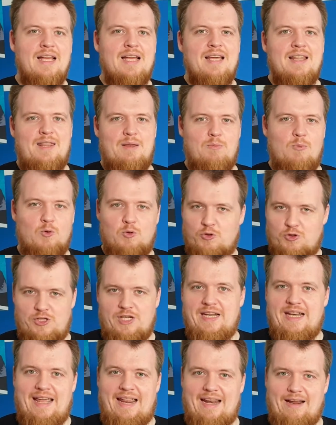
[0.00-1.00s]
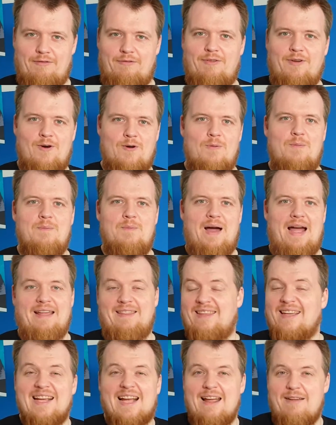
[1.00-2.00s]
the most generic film I
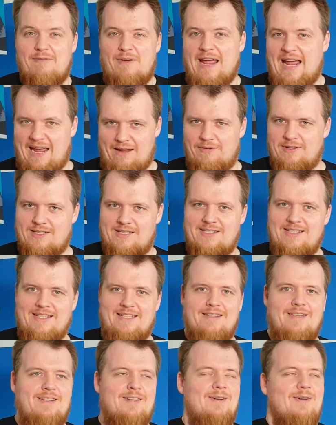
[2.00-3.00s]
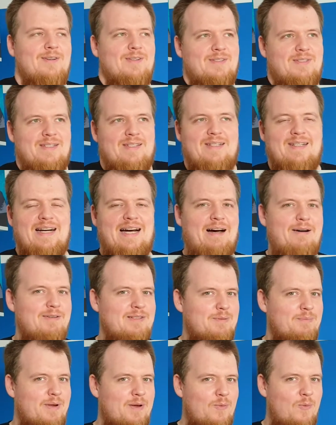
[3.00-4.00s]
think I've ever seen, so I
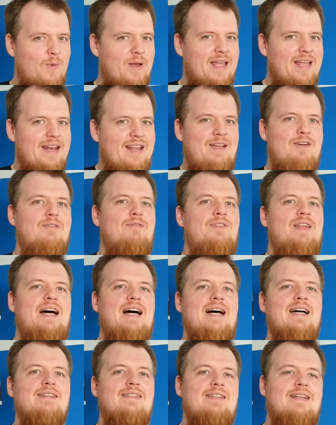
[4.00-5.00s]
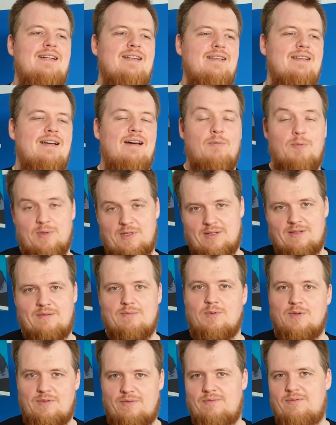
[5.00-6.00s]
was a bit wary of that, and I was
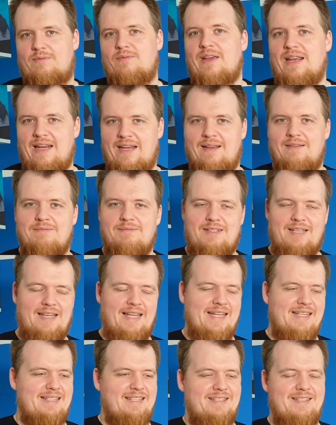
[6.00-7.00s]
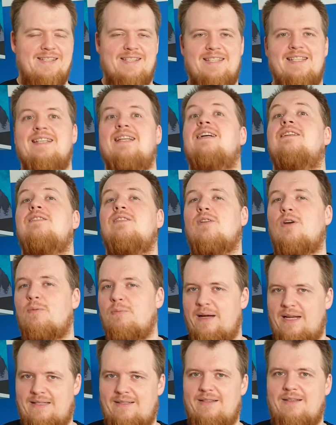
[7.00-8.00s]
very delighted to see that. It's a
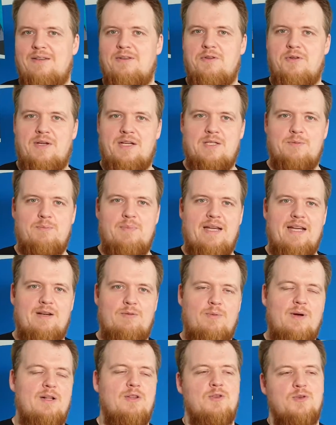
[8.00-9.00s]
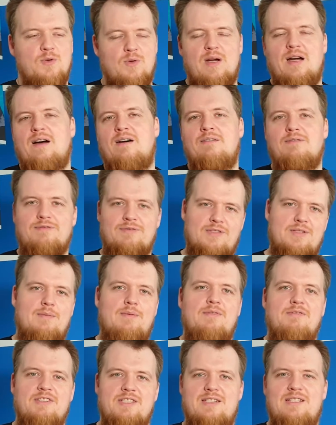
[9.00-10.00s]
lot better than you expect, while you do have some
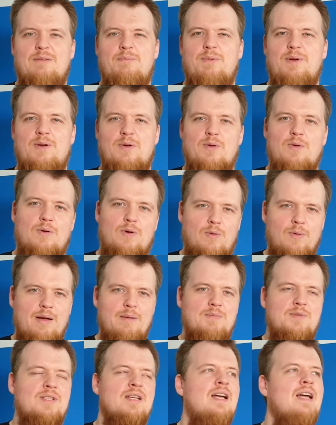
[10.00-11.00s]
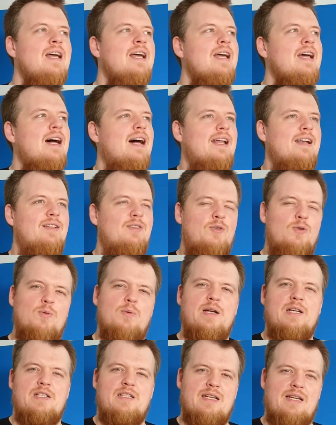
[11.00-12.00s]
of his typical quips, and I do
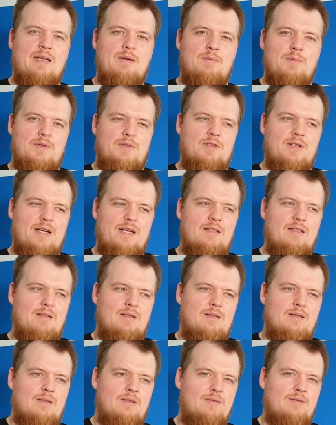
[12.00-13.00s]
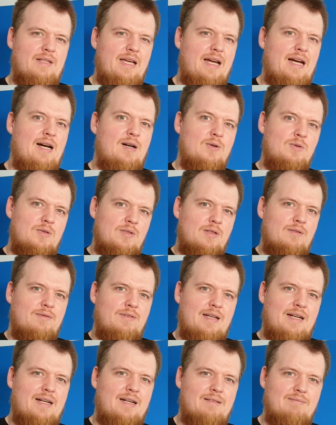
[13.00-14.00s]
wish that he would try to sort of get out of
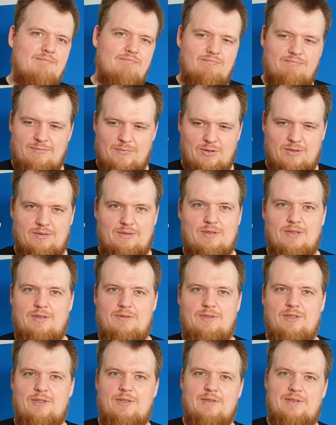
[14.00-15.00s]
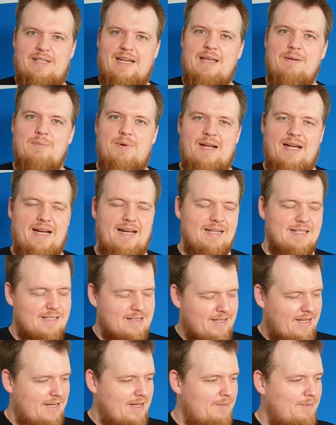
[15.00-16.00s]
that, the sort of,
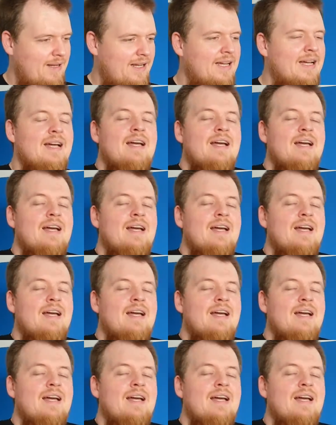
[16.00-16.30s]
typecast anyway.